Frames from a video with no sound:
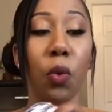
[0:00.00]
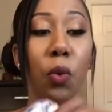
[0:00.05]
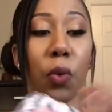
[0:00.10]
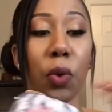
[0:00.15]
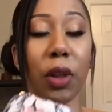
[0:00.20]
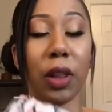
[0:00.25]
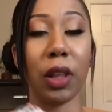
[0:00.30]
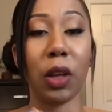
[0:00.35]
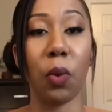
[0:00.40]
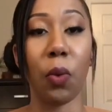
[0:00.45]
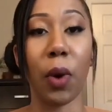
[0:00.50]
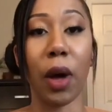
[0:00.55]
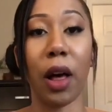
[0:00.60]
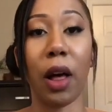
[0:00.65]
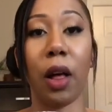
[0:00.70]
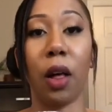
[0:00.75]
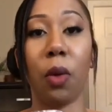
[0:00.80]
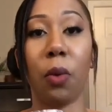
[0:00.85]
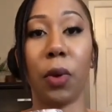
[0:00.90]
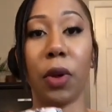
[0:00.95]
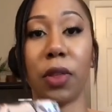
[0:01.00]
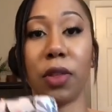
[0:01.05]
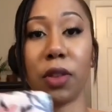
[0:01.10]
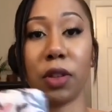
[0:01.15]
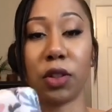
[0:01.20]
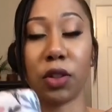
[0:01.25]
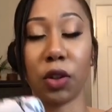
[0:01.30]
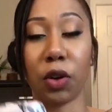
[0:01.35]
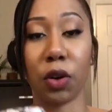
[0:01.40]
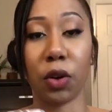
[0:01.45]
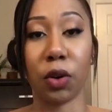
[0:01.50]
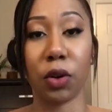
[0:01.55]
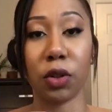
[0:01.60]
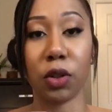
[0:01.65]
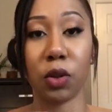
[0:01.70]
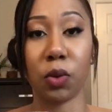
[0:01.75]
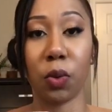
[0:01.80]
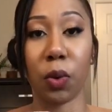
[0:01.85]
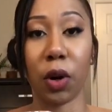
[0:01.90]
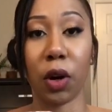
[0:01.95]
really well with the Sakura
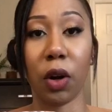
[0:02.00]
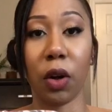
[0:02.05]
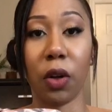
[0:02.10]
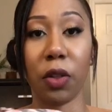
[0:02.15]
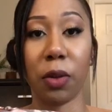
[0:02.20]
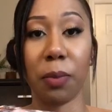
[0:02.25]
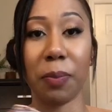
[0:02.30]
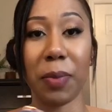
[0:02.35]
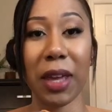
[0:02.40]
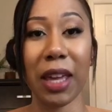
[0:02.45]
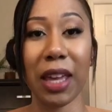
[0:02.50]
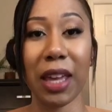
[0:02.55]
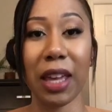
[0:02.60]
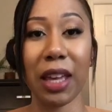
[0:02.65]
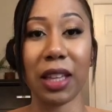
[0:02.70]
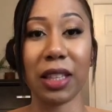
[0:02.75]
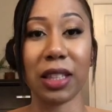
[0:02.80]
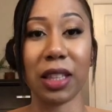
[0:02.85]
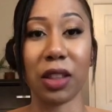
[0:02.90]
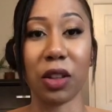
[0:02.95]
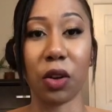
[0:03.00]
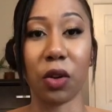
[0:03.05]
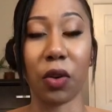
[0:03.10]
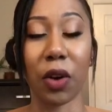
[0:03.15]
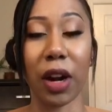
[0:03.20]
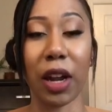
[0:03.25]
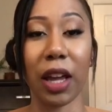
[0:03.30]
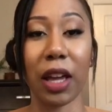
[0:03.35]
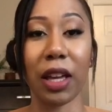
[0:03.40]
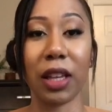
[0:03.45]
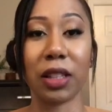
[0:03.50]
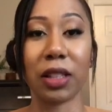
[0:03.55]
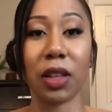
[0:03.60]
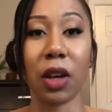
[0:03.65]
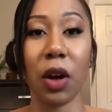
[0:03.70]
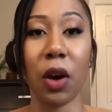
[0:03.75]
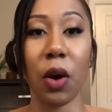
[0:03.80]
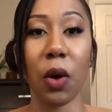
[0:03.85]
Swirl, the pinks and the grays,